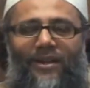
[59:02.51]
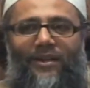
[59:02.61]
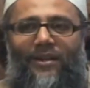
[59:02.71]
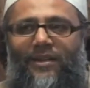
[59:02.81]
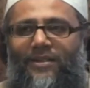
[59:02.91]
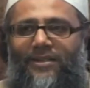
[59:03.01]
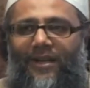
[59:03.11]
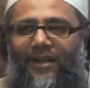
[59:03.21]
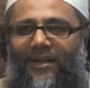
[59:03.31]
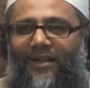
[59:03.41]
He goes,
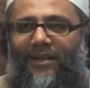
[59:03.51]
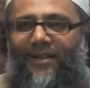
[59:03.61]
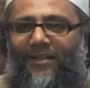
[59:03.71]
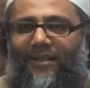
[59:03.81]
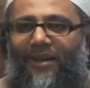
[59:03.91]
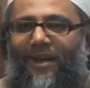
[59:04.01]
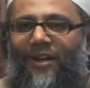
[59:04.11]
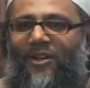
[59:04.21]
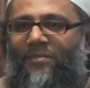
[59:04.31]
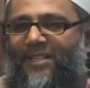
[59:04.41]
I
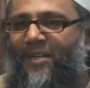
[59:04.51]
got